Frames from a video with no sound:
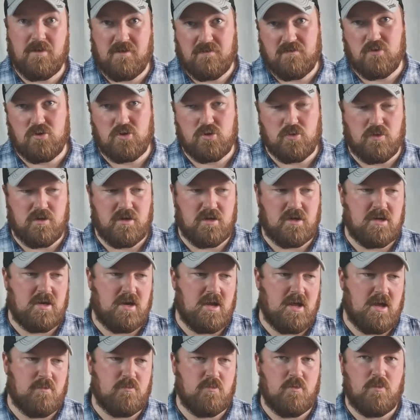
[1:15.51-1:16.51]
if you join a
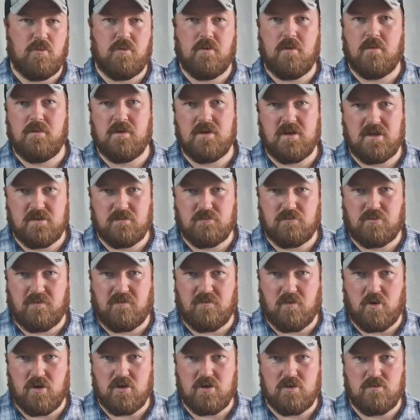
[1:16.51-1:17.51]
club, will probably
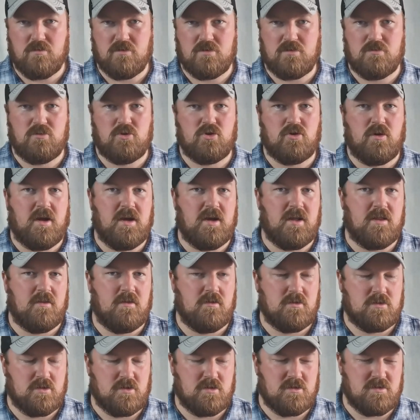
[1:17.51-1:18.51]
provide you with some training and
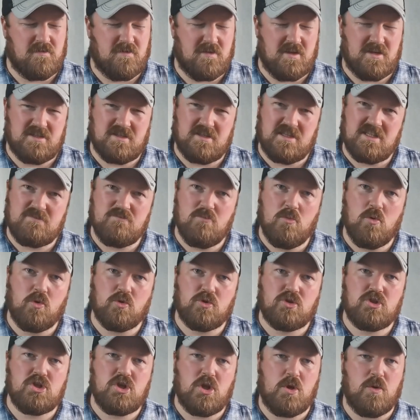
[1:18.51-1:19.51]
those kinds of things. And there's more
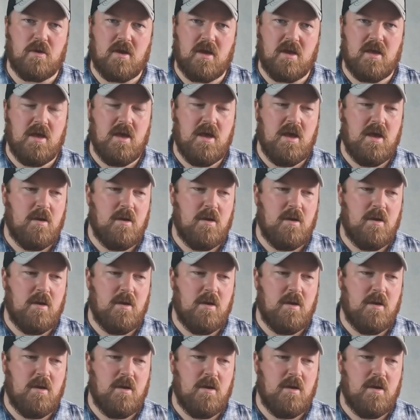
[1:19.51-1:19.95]
to it.